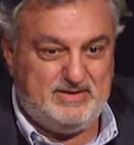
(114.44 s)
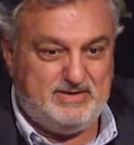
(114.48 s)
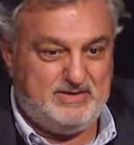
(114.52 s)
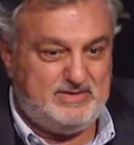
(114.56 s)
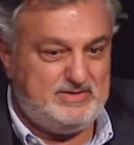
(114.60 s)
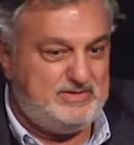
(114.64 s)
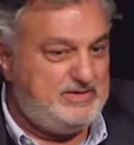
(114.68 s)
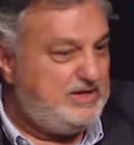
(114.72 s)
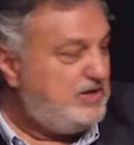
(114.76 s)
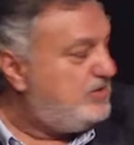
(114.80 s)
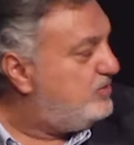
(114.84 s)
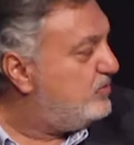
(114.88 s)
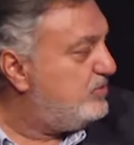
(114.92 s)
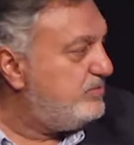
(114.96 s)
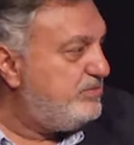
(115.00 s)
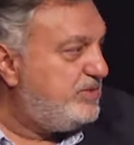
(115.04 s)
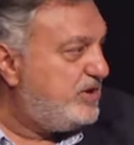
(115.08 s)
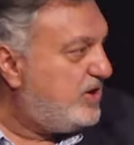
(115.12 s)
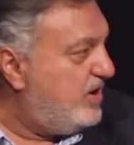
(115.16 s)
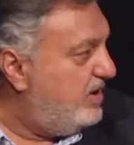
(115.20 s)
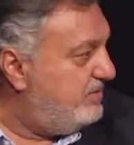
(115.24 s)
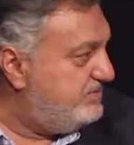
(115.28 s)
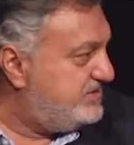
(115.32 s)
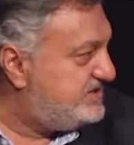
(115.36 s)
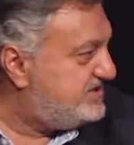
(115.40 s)
they don't
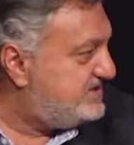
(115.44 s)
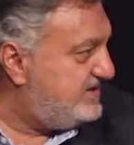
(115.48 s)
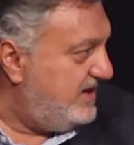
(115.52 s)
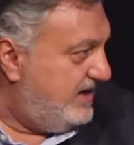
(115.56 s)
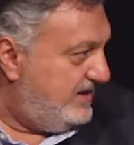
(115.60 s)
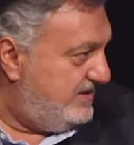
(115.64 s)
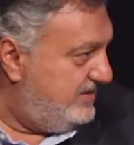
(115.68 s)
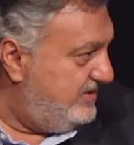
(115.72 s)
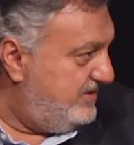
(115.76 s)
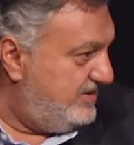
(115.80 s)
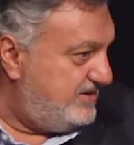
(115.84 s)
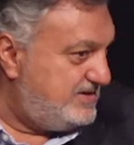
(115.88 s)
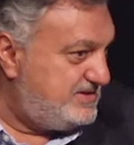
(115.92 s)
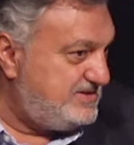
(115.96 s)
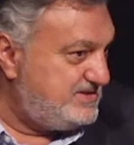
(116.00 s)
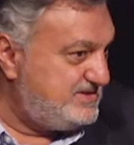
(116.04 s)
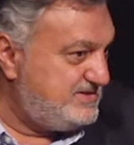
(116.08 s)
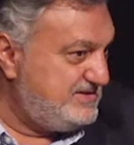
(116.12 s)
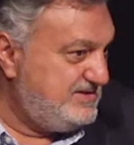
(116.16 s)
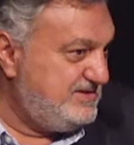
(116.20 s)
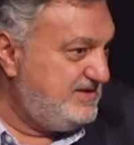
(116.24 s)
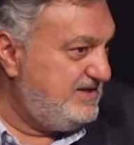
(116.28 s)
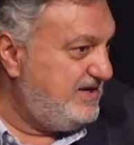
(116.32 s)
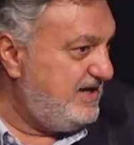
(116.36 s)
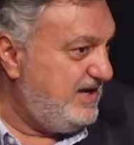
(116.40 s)
become standards
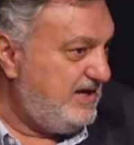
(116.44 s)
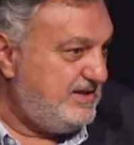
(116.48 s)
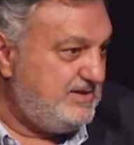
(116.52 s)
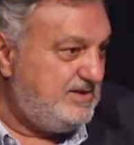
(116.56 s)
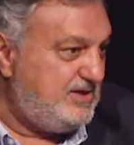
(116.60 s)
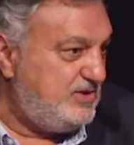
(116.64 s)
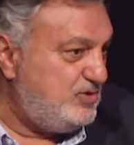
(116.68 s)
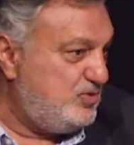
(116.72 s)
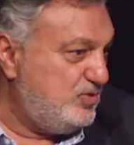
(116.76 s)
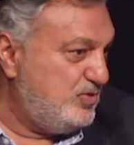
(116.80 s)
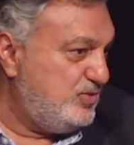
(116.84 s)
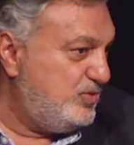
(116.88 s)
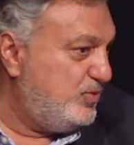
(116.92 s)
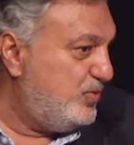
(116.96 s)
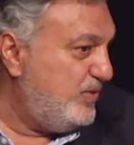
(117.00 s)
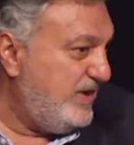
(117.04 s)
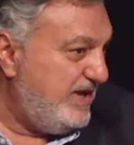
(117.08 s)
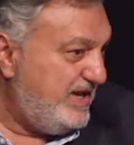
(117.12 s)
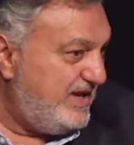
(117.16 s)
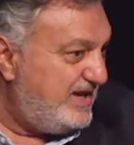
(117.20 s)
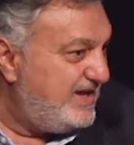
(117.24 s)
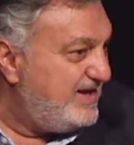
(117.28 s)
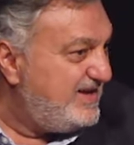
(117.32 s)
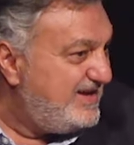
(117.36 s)
and they don't win.